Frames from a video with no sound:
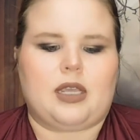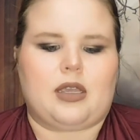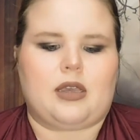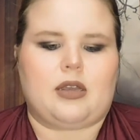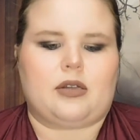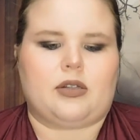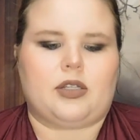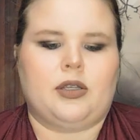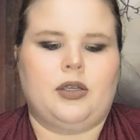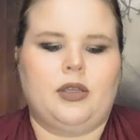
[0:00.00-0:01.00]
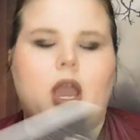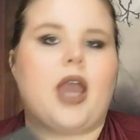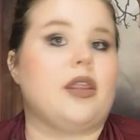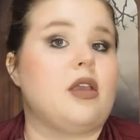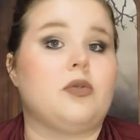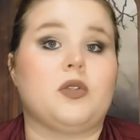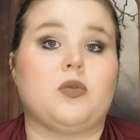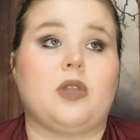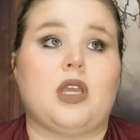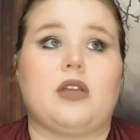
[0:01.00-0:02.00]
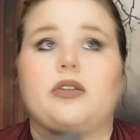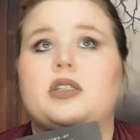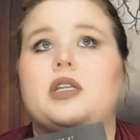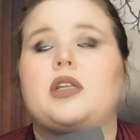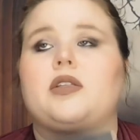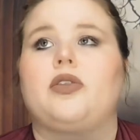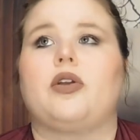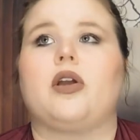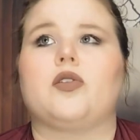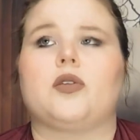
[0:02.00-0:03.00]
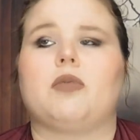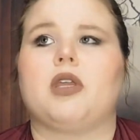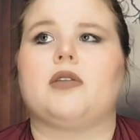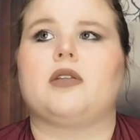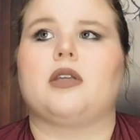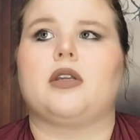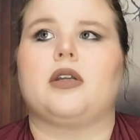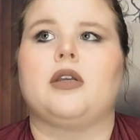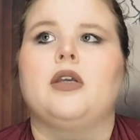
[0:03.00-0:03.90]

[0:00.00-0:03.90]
And I think what's really interesting is that there are some things in here